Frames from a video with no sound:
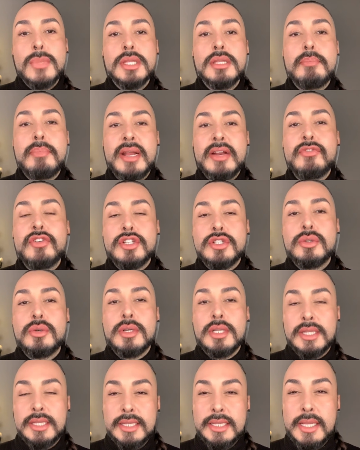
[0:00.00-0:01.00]
The benefit
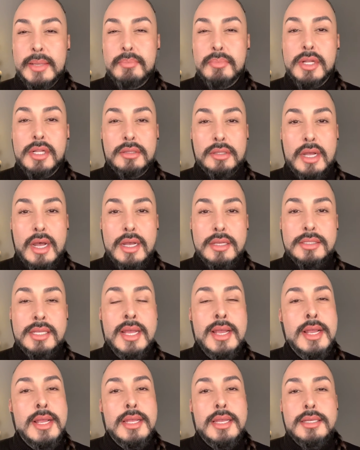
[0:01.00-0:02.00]
to a lip gloss
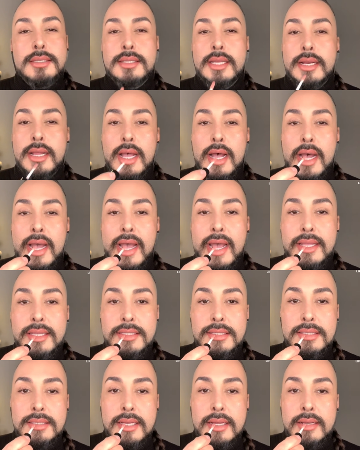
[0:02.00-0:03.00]
is that it
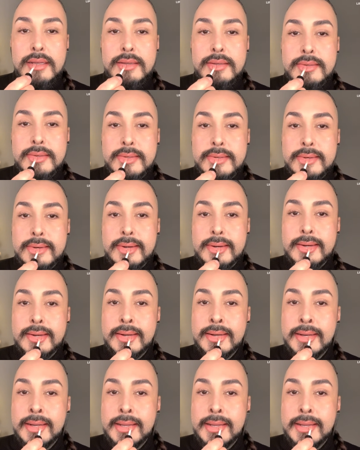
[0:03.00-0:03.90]
hides texture.